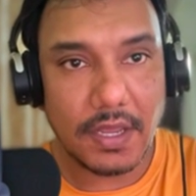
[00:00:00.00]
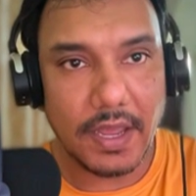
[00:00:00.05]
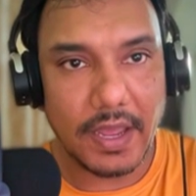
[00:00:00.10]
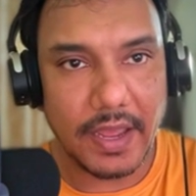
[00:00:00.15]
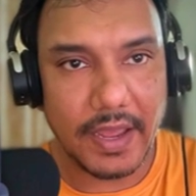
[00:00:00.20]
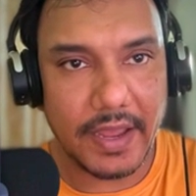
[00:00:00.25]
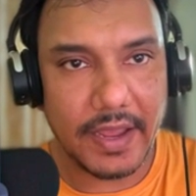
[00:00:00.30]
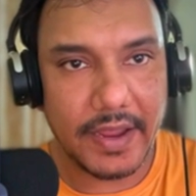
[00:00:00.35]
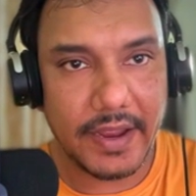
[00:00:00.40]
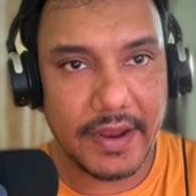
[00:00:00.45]

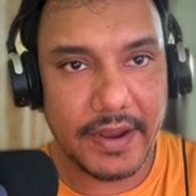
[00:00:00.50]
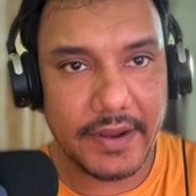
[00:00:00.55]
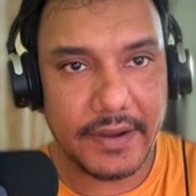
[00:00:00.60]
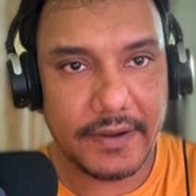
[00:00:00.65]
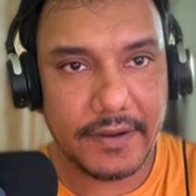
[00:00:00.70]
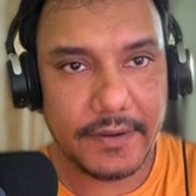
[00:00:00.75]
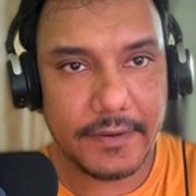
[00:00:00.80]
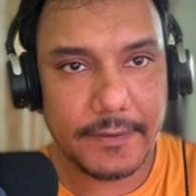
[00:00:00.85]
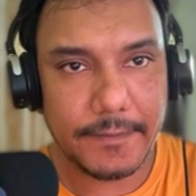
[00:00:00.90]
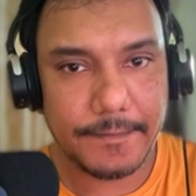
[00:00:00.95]

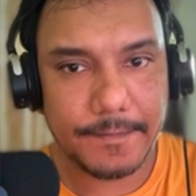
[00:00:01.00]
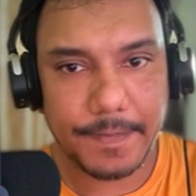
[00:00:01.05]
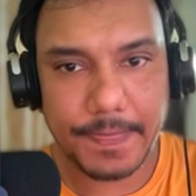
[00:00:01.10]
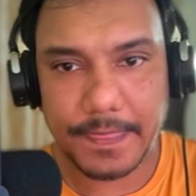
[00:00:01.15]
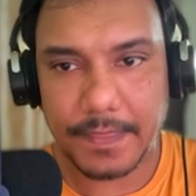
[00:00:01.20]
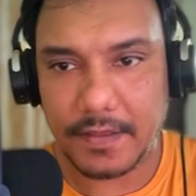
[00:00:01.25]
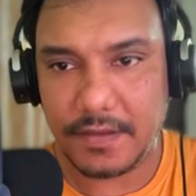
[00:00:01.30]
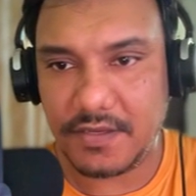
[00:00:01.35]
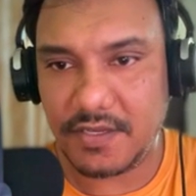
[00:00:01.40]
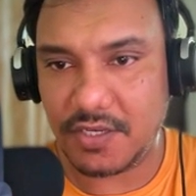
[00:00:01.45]
And
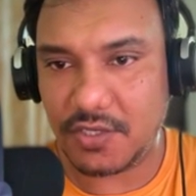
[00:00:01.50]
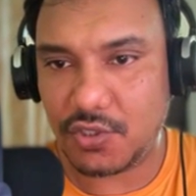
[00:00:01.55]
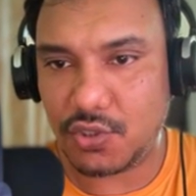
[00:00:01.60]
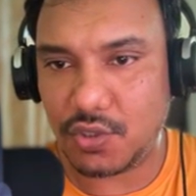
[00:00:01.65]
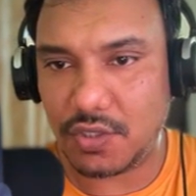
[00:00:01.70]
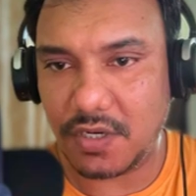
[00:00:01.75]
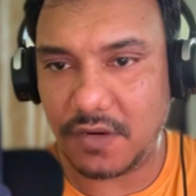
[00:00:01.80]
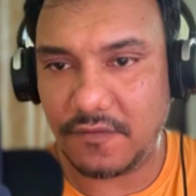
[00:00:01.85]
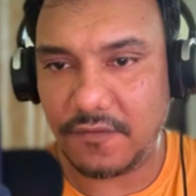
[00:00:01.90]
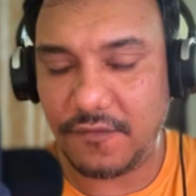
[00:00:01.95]
just
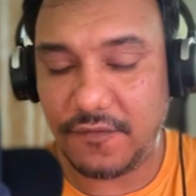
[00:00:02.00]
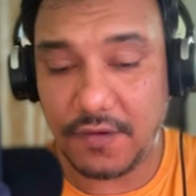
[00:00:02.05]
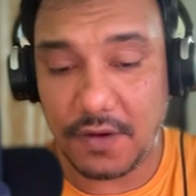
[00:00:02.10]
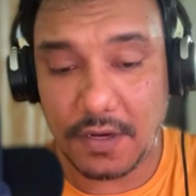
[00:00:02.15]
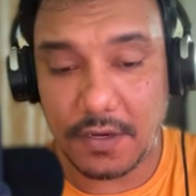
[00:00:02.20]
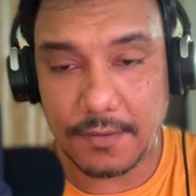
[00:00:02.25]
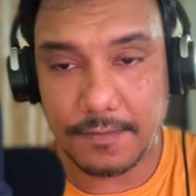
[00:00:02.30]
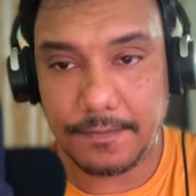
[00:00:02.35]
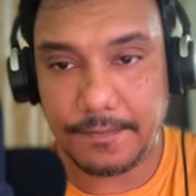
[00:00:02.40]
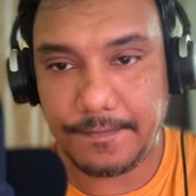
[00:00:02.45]
to
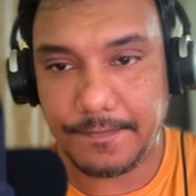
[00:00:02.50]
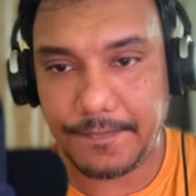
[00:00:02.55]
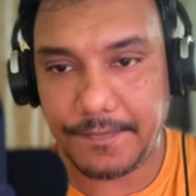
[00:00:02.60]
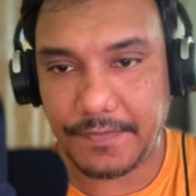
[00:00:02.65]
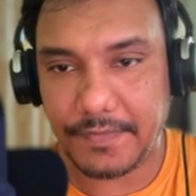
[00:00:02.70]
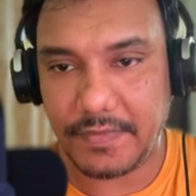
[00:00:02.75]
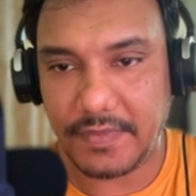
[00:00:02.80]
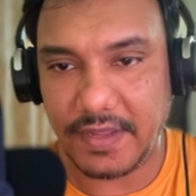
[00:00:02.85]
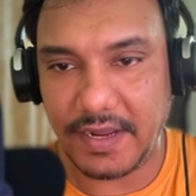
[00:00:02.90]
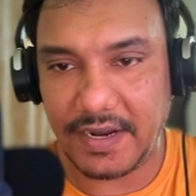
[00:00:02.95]
confirm
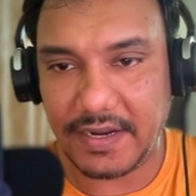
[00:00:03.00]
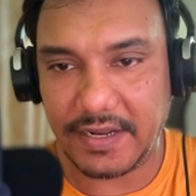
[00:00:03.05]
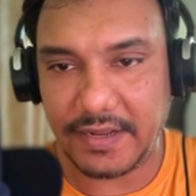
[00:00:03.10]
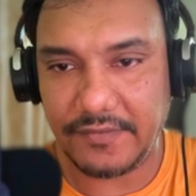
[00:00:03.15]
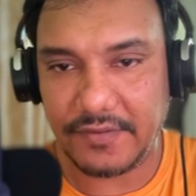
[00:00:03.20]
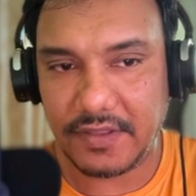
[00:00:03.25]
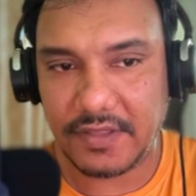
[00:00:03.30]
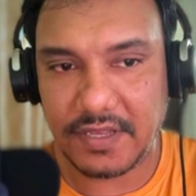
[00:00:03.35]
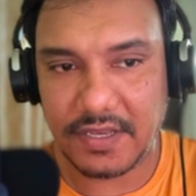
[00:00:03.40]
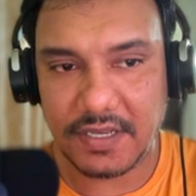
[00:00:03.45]
that
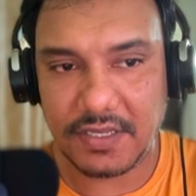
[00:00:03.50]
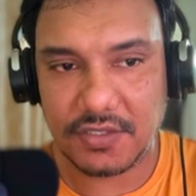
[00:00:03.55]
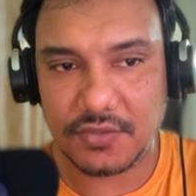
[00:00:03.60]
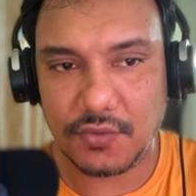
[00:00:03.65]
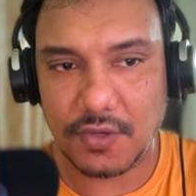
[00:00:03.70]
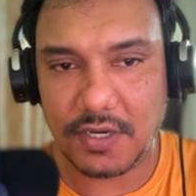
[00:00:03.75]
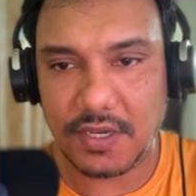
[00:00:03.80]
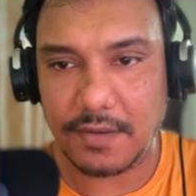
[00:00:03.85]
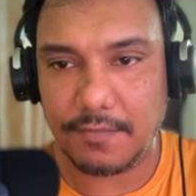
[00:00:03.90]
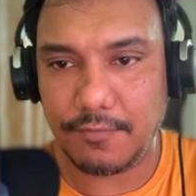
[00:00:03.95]
everything is
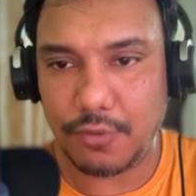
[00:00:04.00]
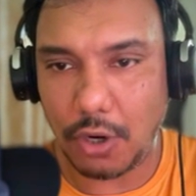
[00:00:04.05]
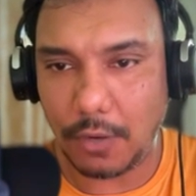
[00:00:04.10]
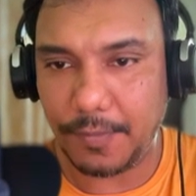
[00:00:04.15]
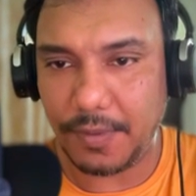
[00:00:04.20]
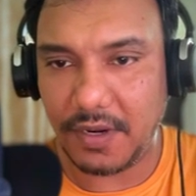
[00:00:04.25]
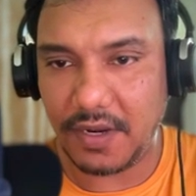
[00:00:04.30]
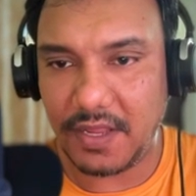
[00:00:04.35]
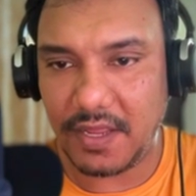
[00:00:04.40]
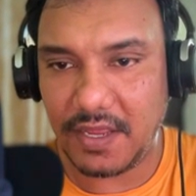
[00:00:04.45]
working
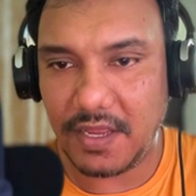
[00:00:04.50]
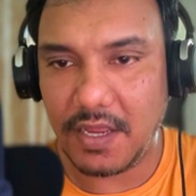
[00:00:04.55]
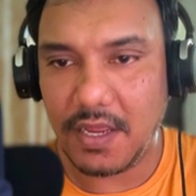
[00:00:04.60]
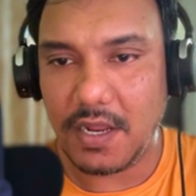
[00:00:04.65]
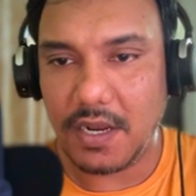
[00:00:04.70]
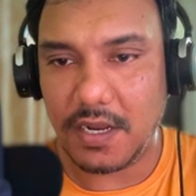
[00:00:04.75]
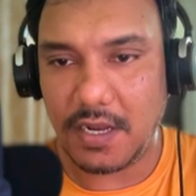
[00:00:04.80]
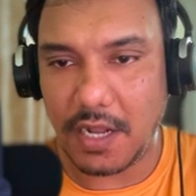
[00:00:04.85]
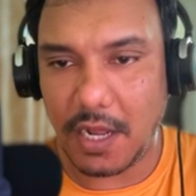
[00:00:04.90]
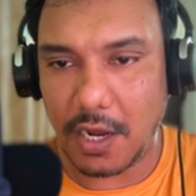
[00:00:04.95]
properly,
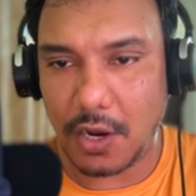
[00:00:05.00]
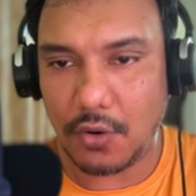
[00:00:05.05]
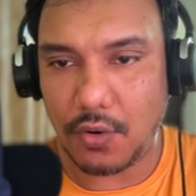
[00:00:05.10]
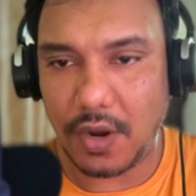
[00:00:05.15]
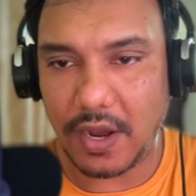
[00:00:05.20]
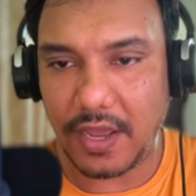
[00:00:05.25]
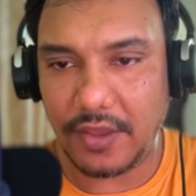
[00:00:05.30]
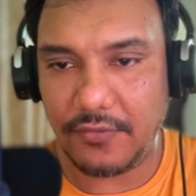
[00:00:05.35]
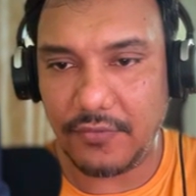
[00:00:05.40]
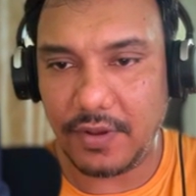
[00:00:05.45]
now
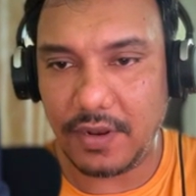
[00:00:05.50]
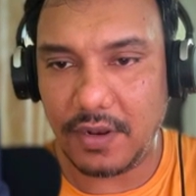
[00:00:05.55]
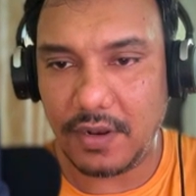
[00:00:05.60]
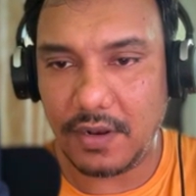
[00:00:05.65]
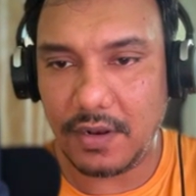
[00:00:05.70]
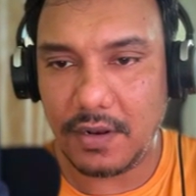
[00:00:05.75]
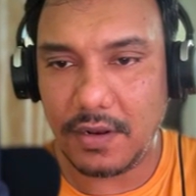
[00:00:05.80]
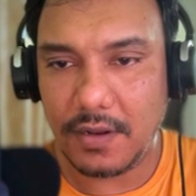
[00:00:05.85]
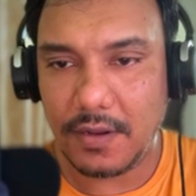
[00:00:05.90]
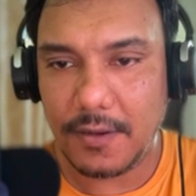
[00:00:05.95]
I
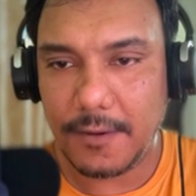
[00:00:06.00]
will